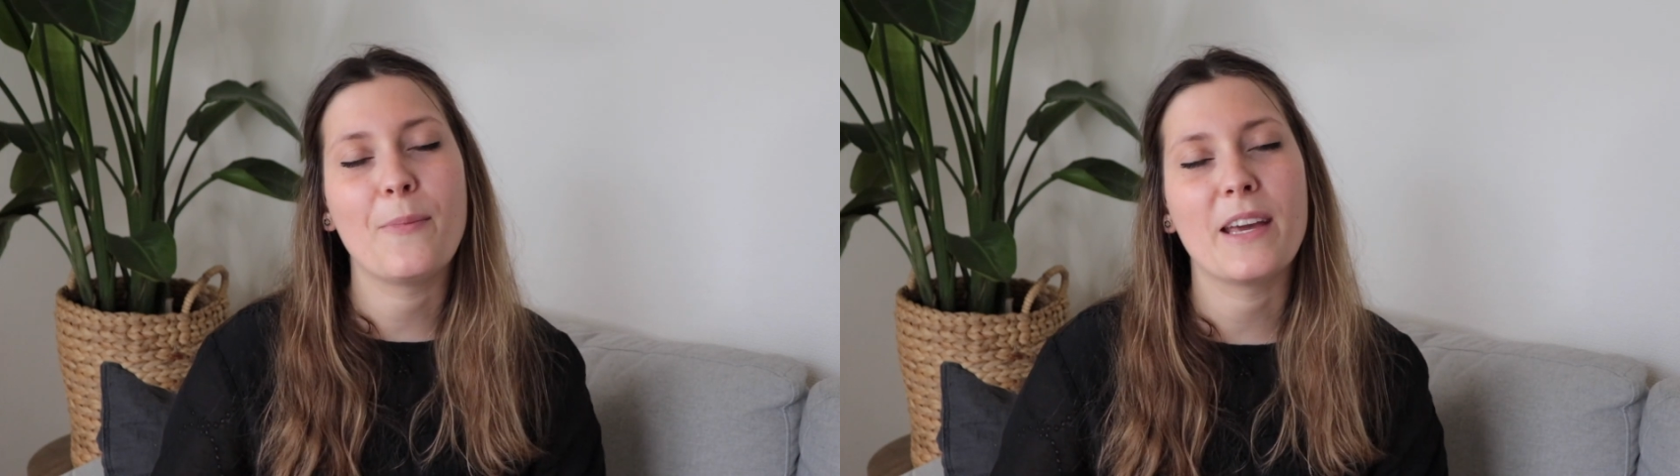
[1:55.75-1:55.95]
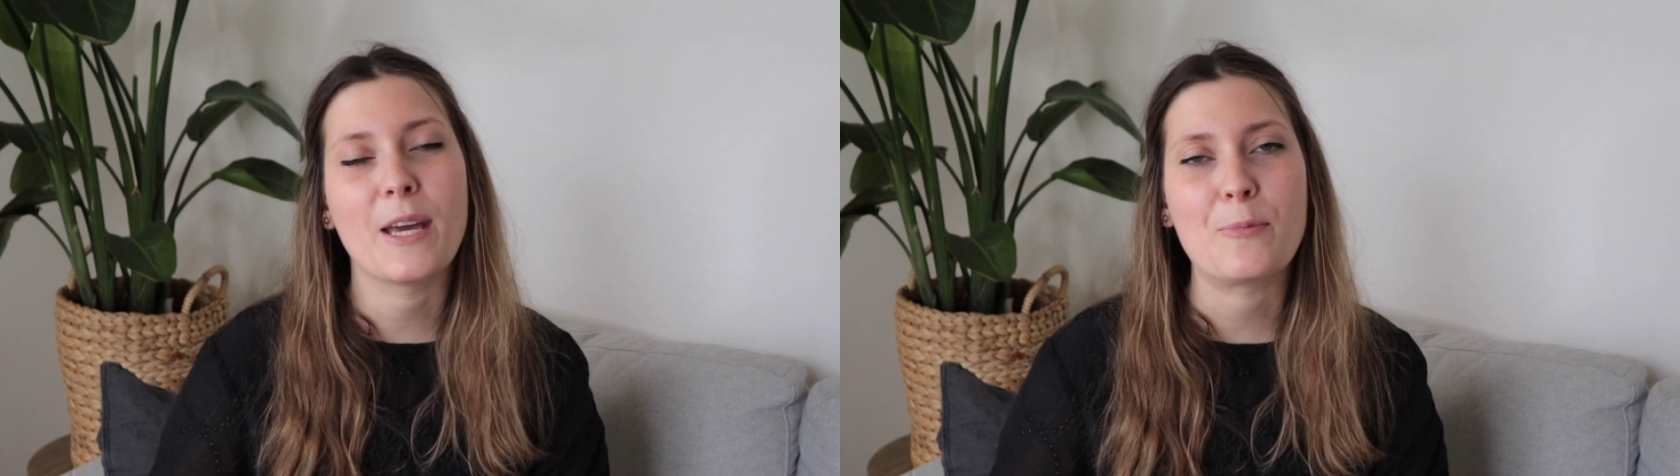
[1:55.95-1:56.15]

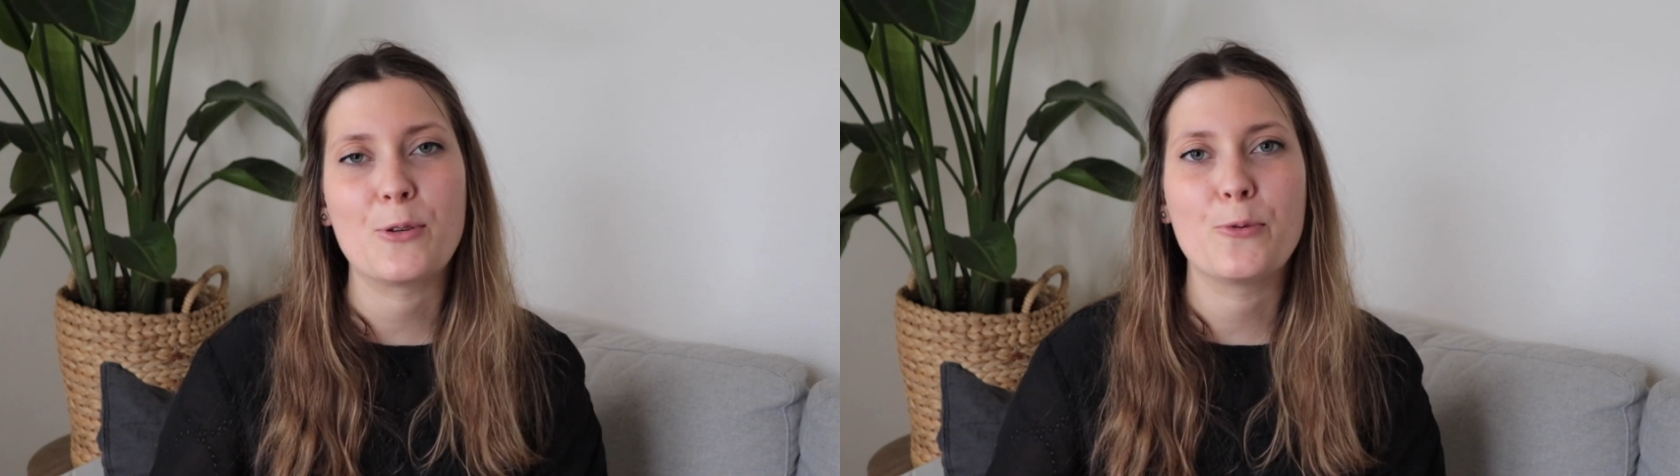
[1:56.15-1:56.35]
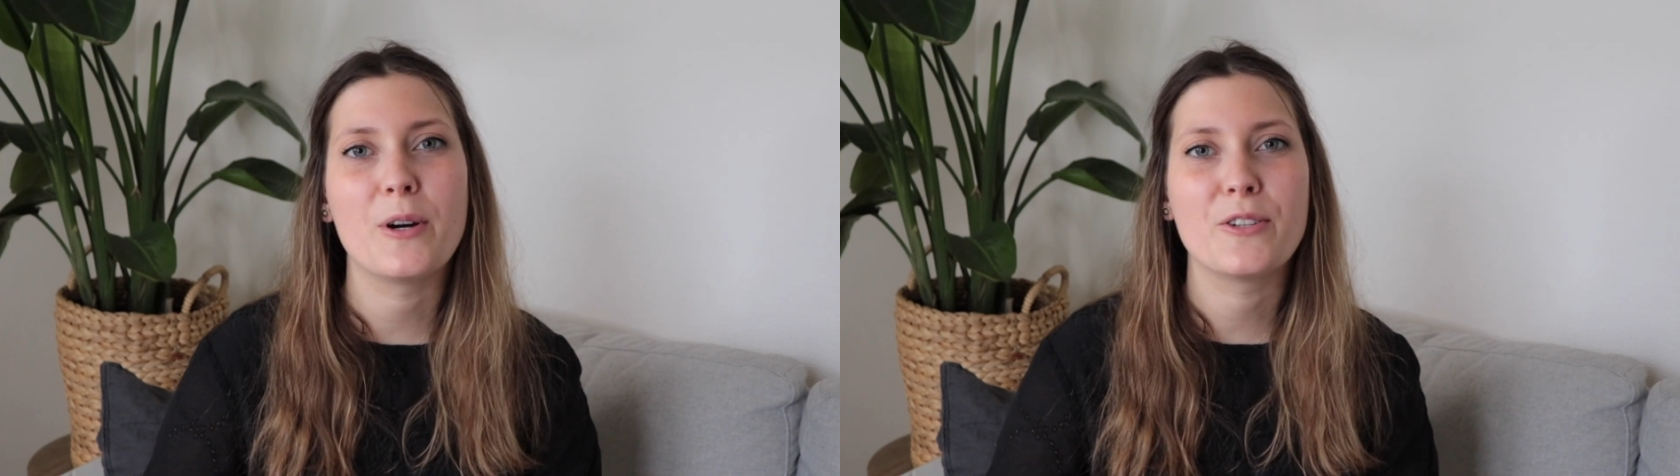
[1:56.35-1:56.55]
my
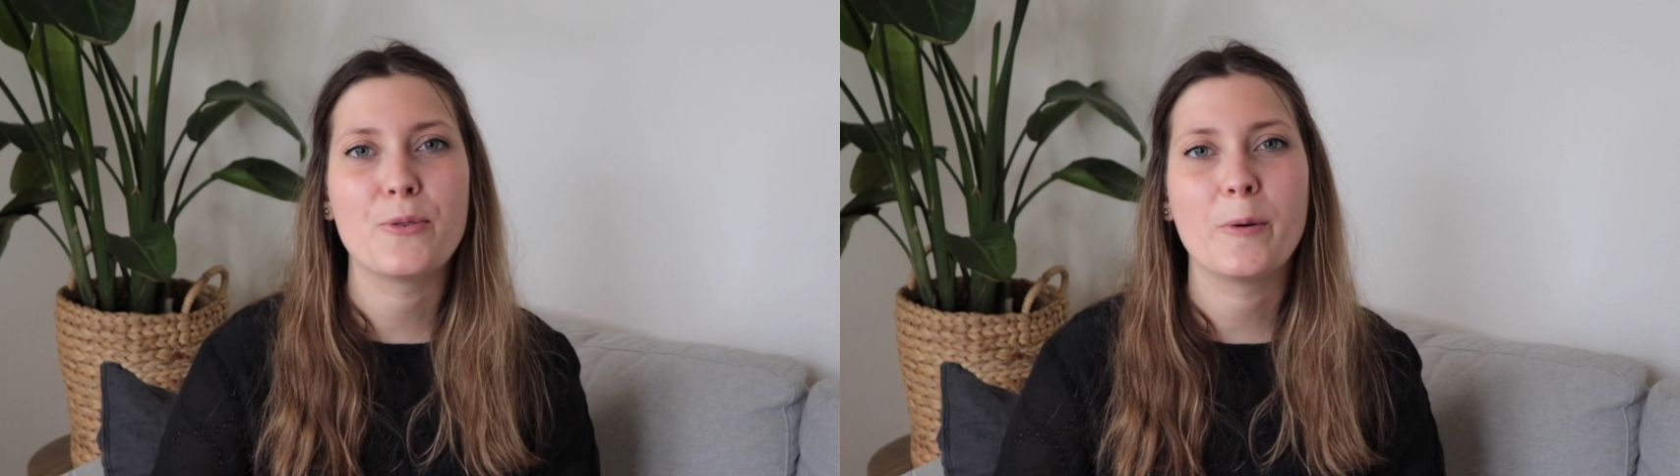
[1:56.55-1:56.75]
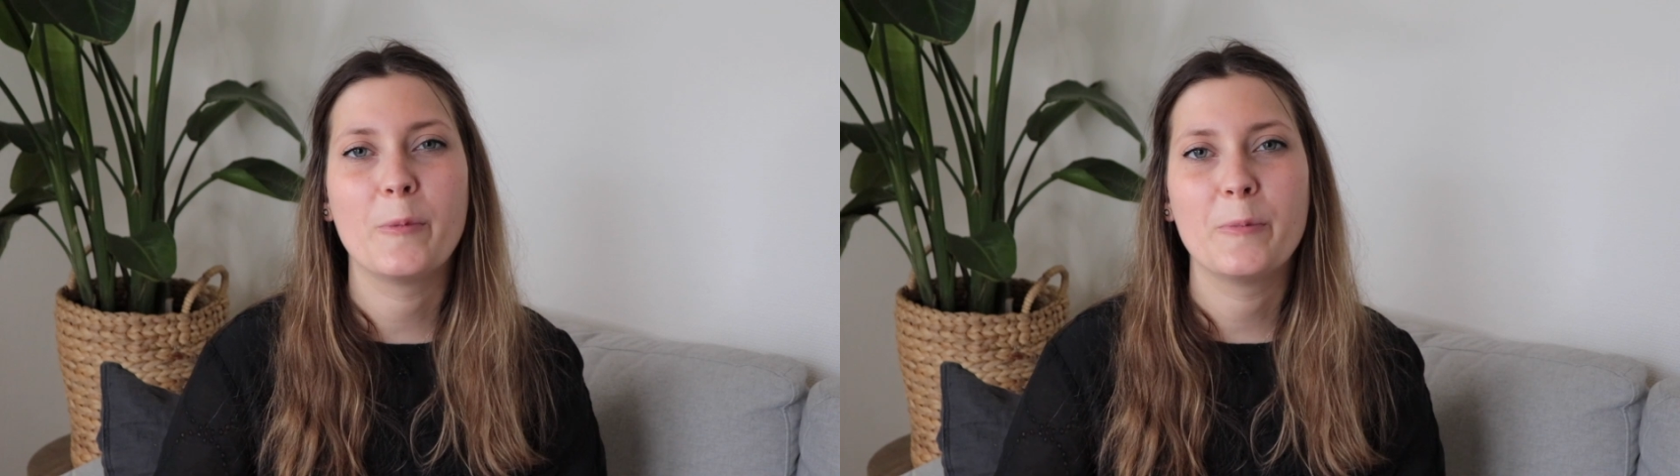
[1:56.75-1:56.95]
capsule
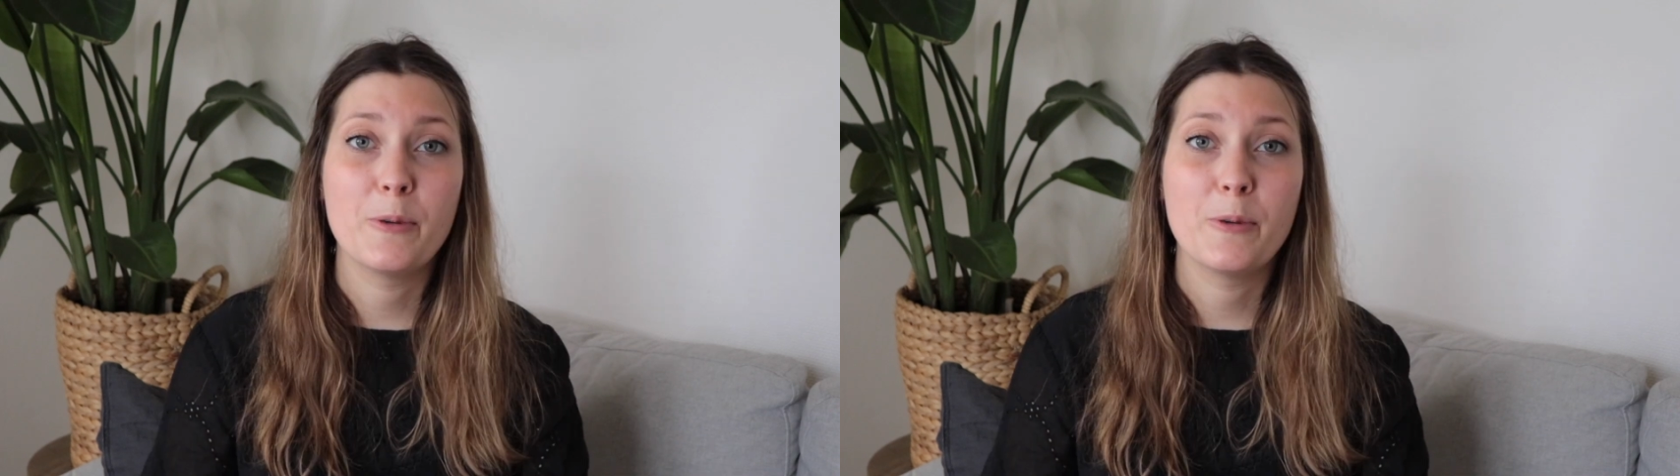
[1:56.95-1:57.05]
wardrobe.